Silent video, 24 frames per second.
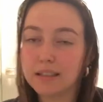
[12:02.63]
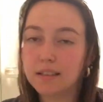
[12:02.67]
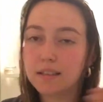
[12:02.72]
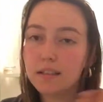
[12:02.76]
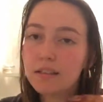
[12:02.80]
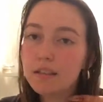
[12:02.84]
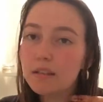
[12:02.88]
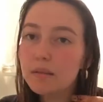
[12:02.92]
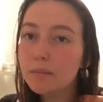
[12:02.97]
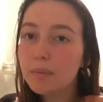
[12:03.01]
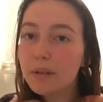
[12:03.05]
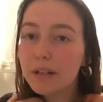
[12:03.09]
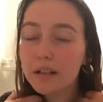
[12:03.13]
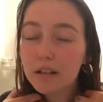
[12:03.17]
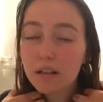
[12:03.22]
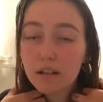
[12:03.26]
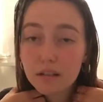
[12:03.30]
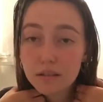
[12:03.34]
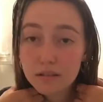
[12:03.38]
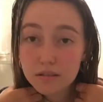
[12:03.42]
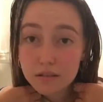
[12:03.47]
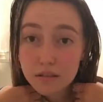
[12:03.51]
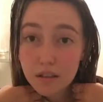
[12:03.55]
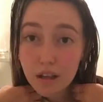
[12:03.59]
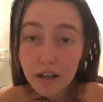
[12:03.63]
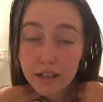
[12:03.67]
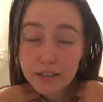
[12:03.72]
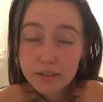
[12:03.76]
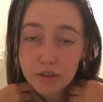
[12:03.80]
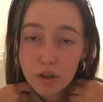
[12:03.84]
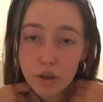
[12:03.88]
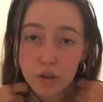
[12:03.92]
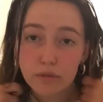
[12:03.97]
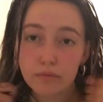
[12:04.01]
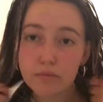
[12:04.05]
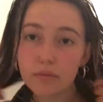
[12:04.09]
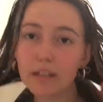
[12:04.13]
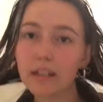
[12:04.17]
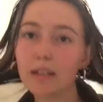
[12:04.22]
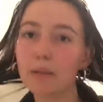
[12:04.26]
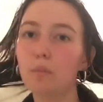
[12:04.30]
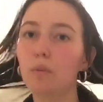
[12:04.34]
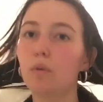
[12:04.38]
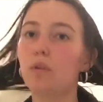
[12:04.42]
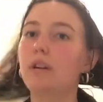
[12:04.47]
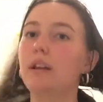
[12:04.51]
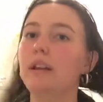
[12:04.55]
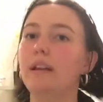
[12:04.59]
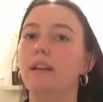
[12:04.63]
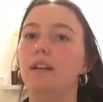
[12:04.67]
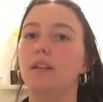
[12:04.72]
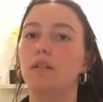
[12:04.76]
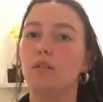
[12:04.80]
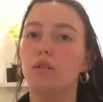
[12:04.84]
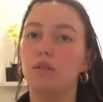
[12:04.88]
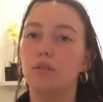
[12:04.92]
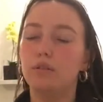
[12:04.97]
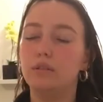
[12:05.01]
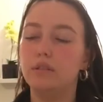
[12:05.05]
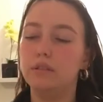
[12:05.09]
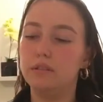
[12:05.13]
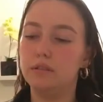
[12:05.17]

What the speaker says: because I don't really want it on